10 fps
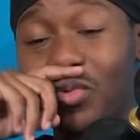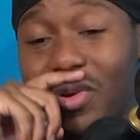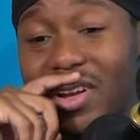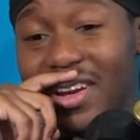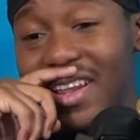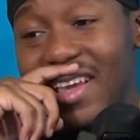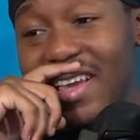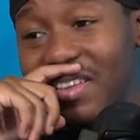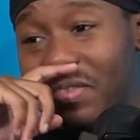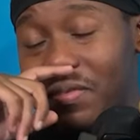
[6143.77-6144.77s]
one
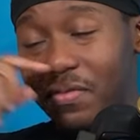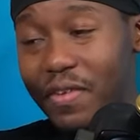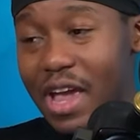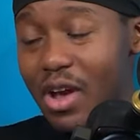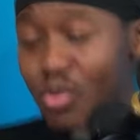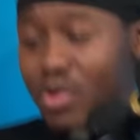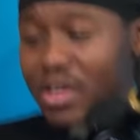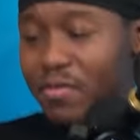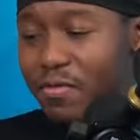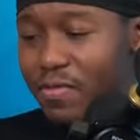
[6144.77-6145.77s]
is
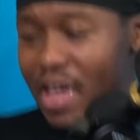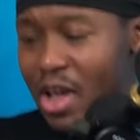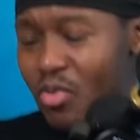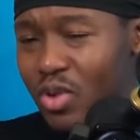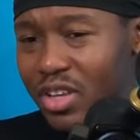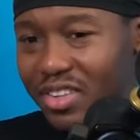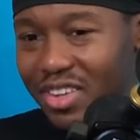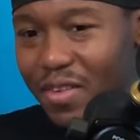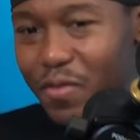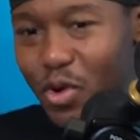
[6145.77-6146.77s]
very, very
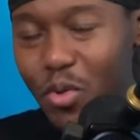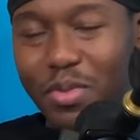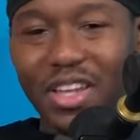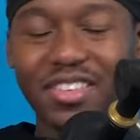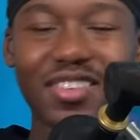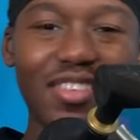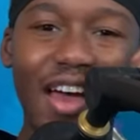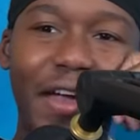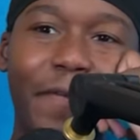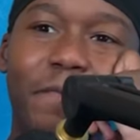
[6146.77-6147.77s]
difficult because it's
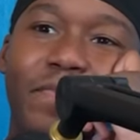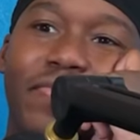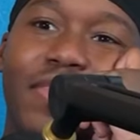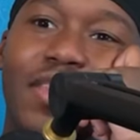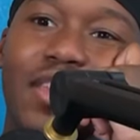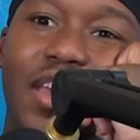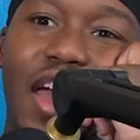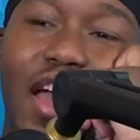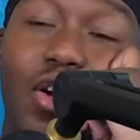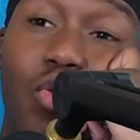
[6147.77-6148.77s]
like
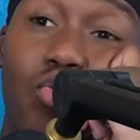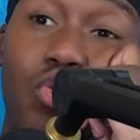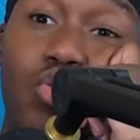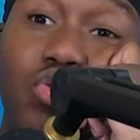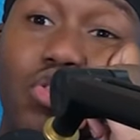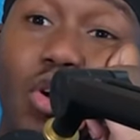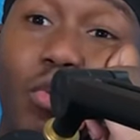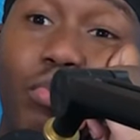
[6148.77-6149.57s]
kangaroos don't